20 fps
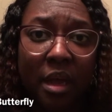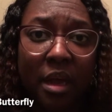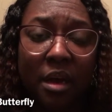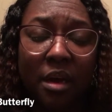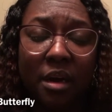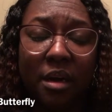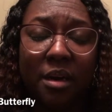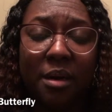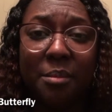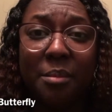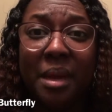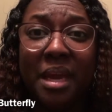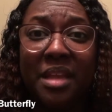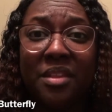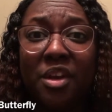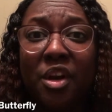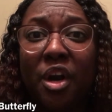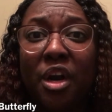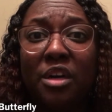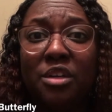And
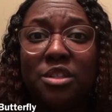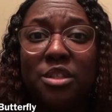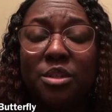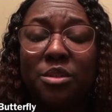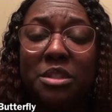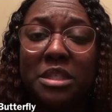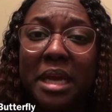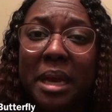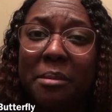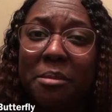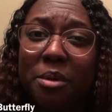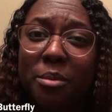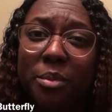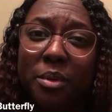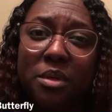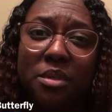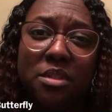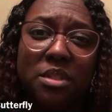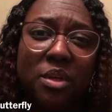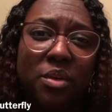they're also chapter
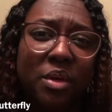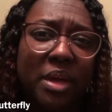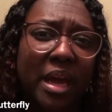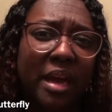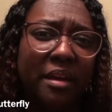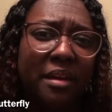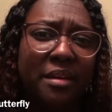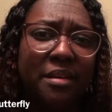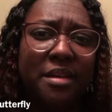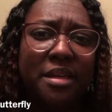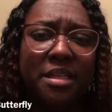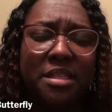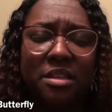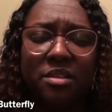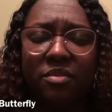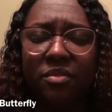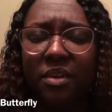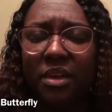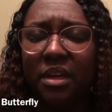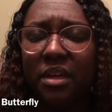books, so now he
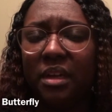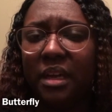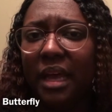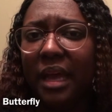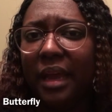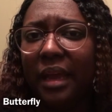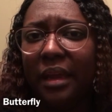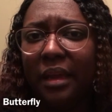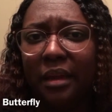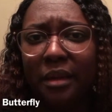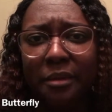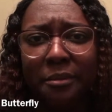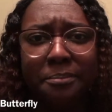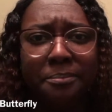doesn't feel like